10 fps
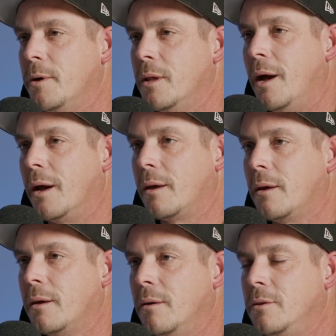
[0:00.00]
But
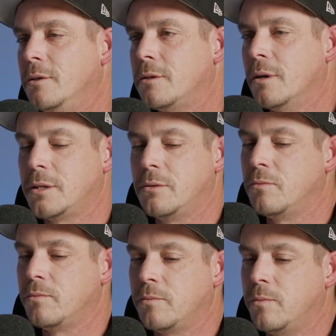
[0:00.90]
like, you, I
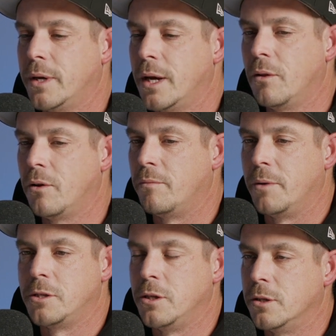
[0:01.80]
still, we get a lot of
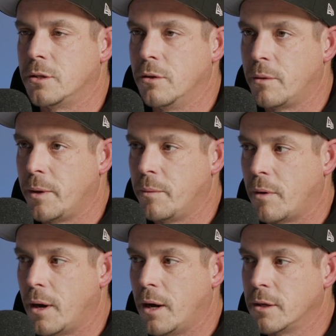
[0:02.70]
messages and a lot of
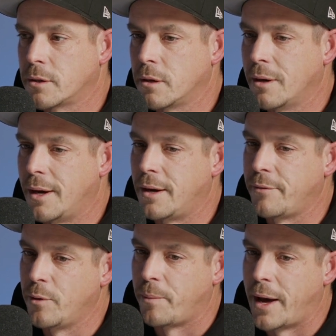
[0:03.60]
people ask, and I
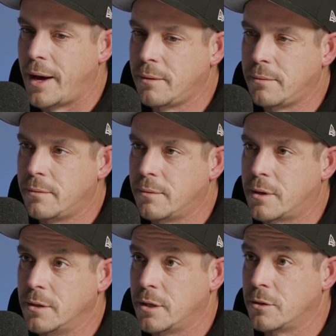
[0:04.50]
feel bad
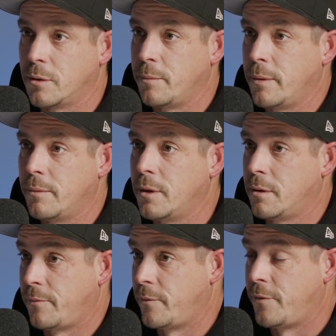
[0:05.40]
because there are some people that
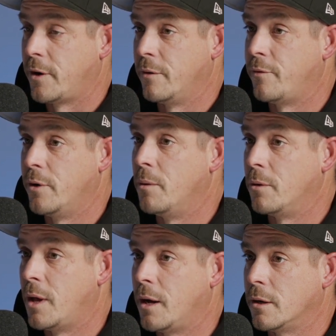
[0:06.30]
are fucking
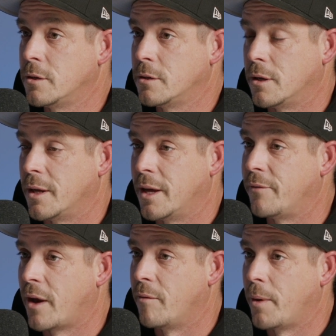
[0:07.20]
phenomenal artists, and yeah. I'd love
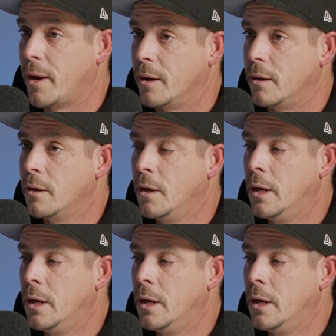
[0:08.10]
to have paint it.